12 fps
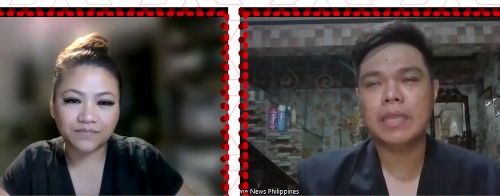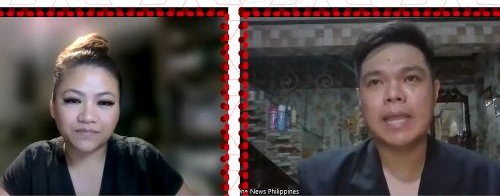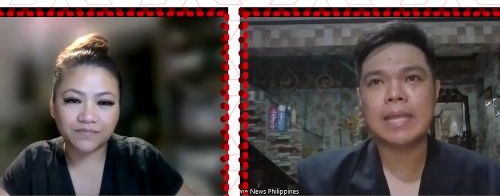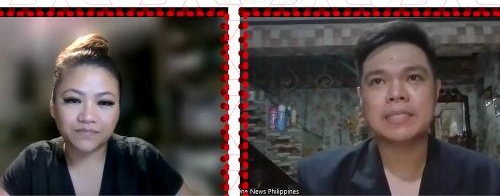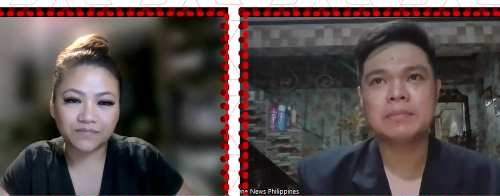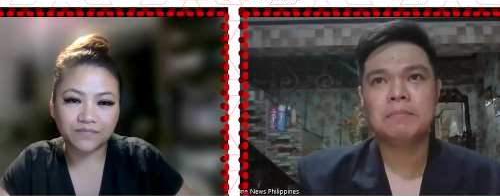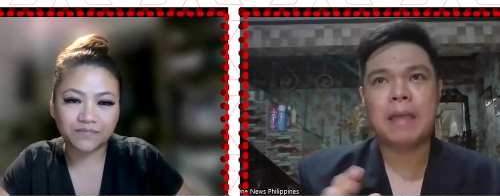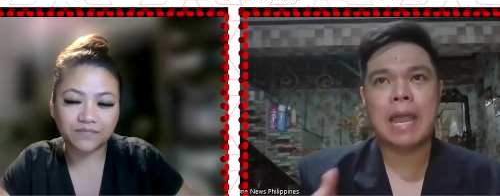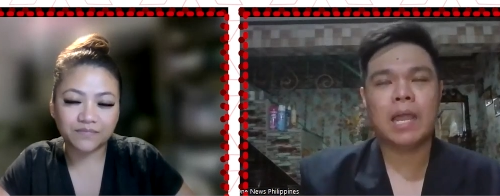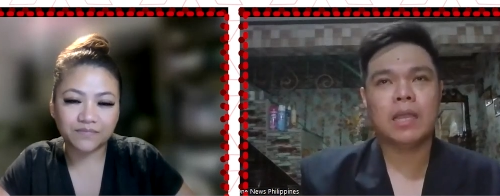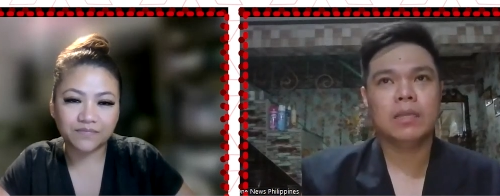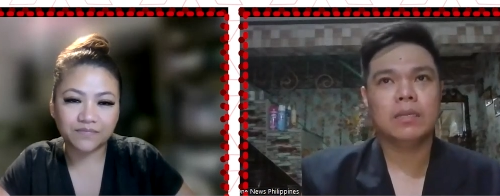Speaker 1: take us
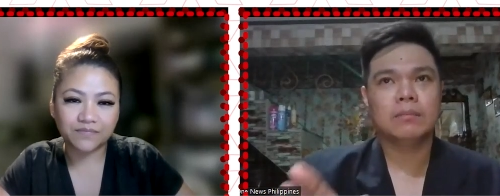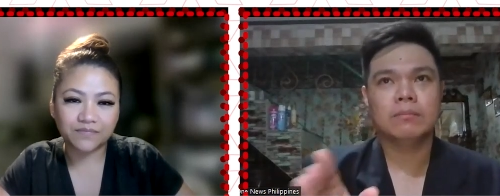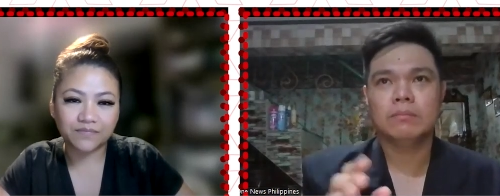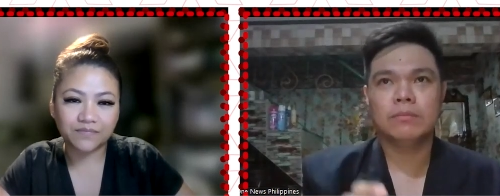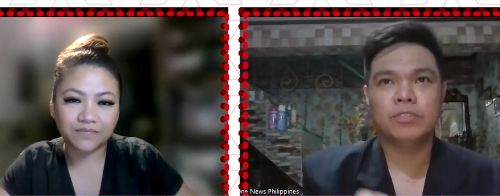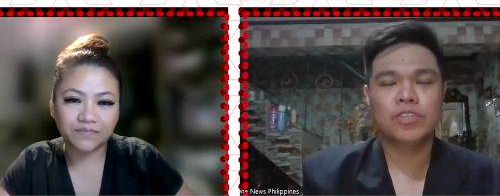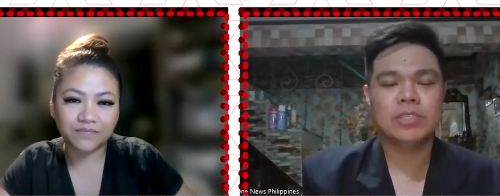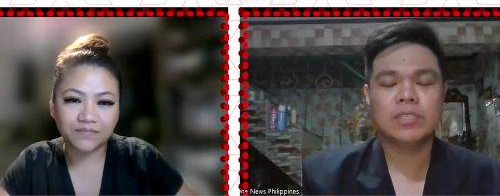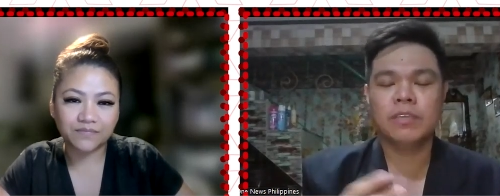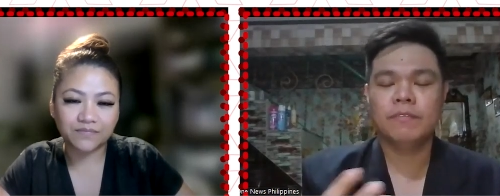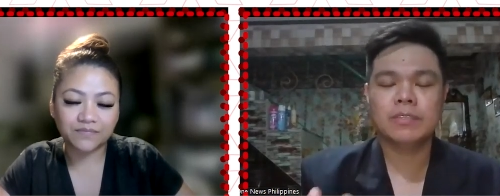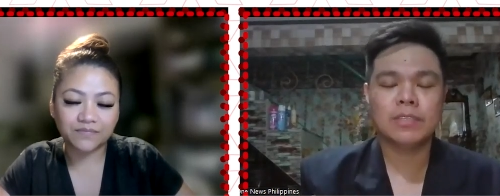back just
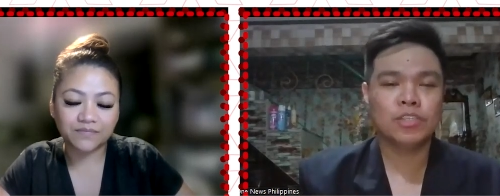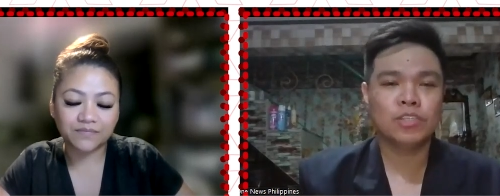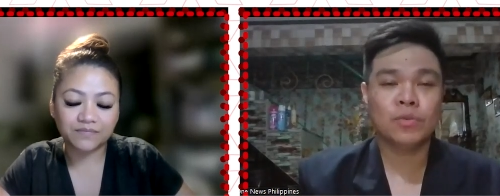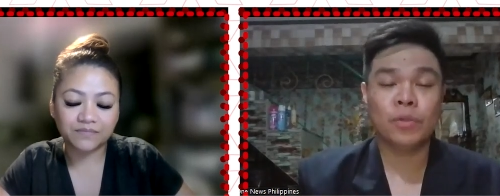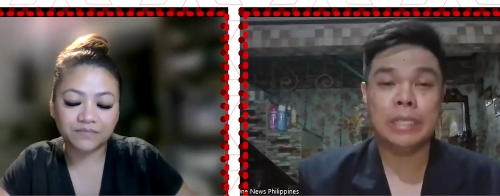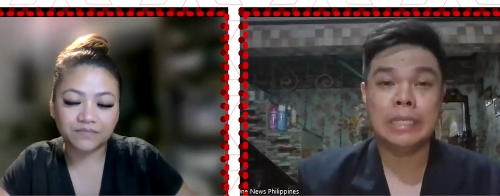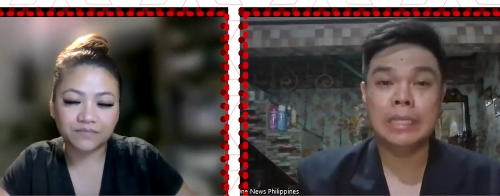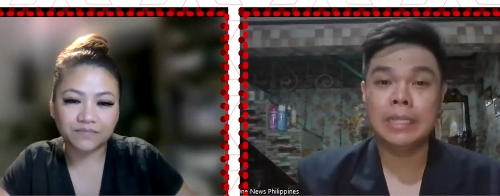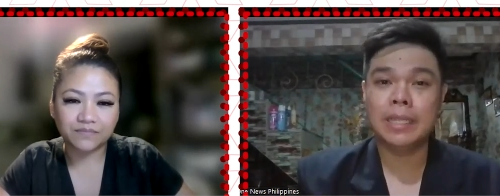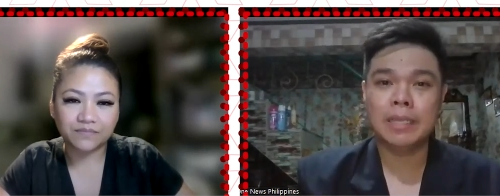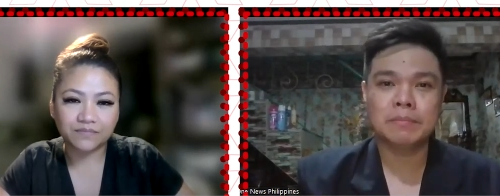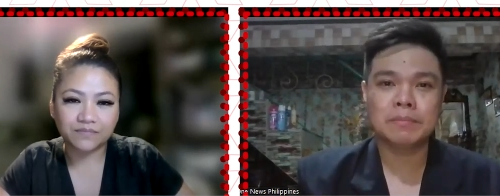give us a short
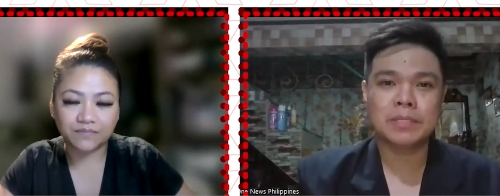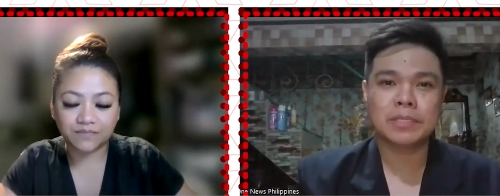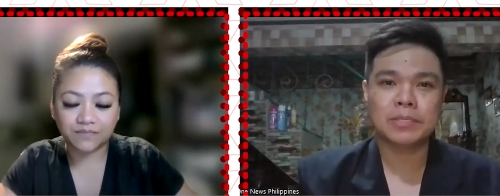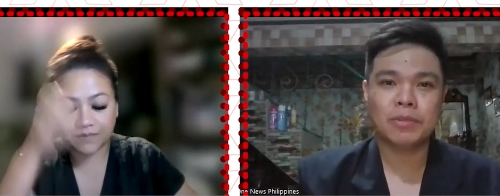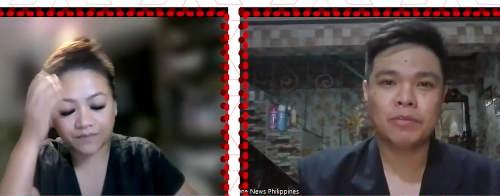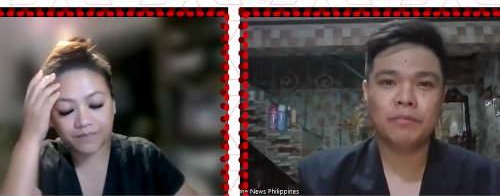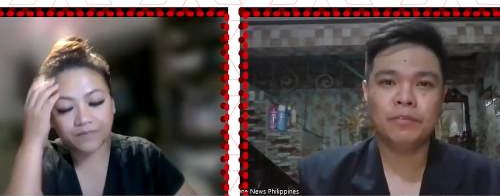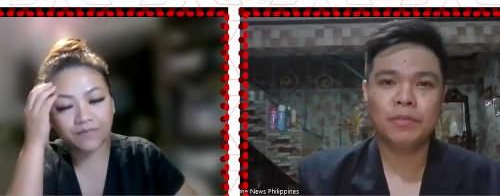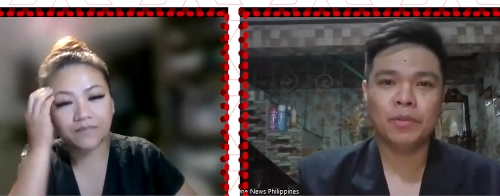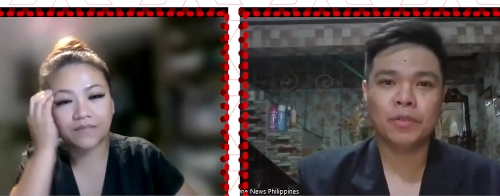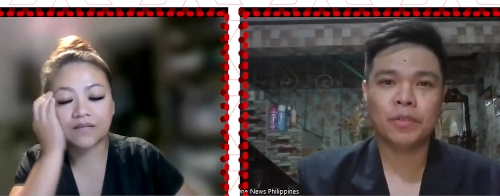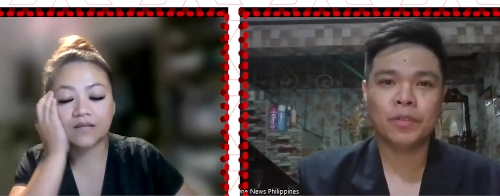glimpse of
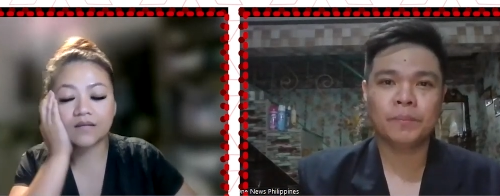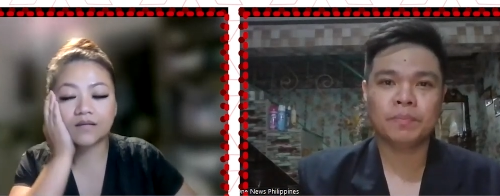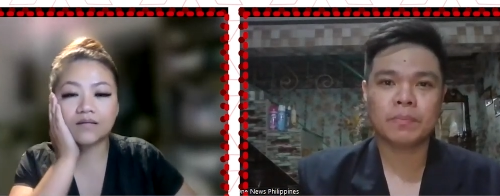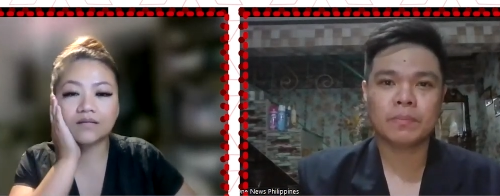your